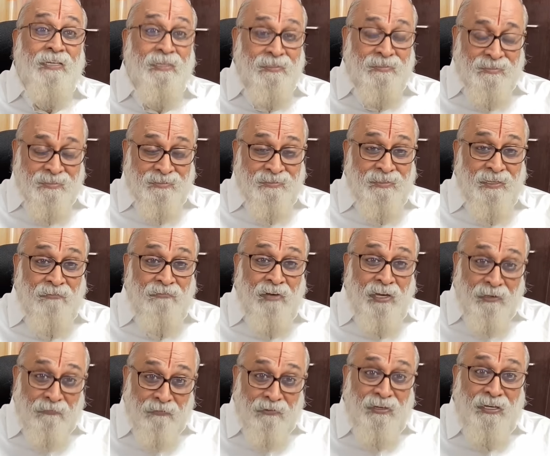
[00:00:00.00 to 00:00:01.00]
yes, the
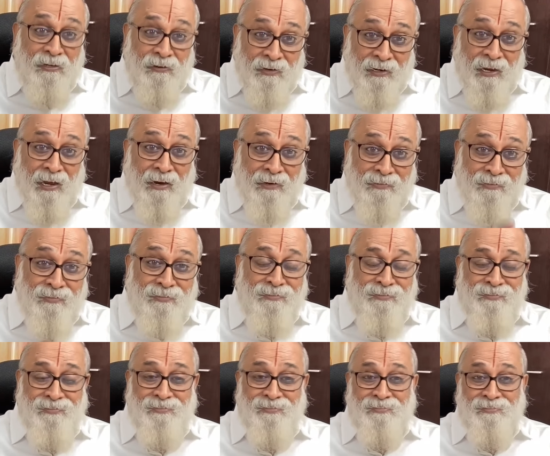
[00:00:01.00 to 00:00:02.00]
way we
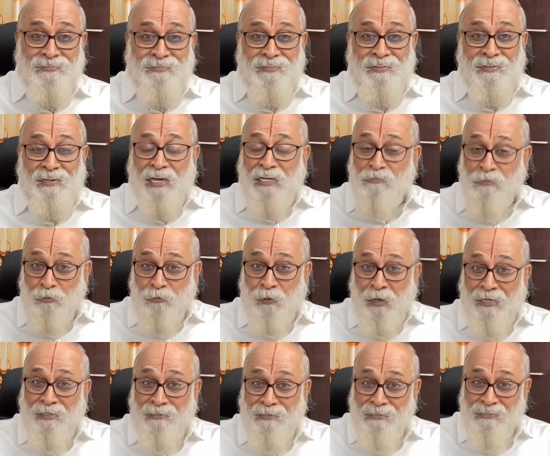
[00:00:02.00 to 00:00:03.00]
react, as you
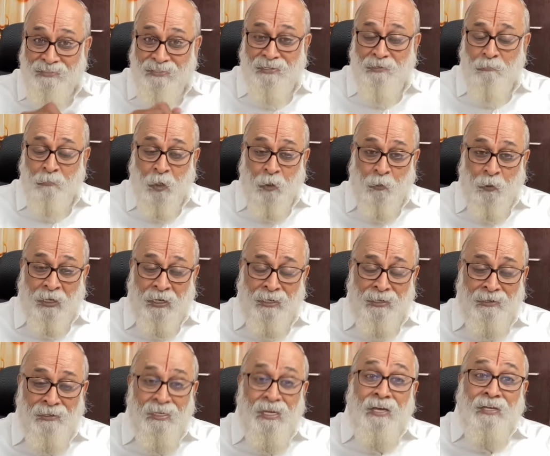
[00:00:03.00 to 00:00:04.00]
rightly said,
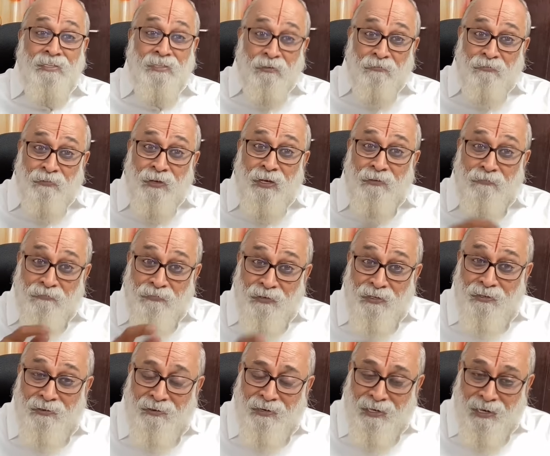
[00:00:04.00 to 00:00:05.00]
Monica, the way
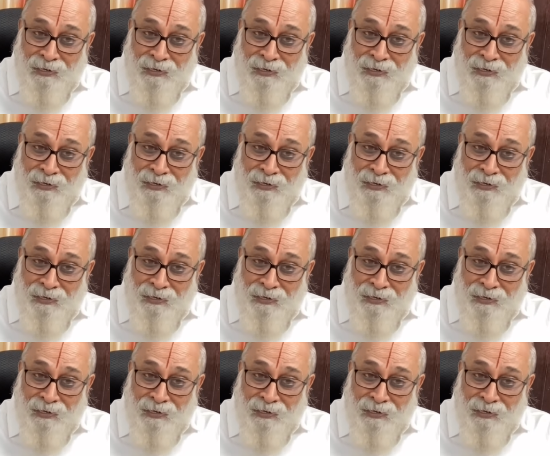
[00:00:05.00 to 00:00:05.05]
we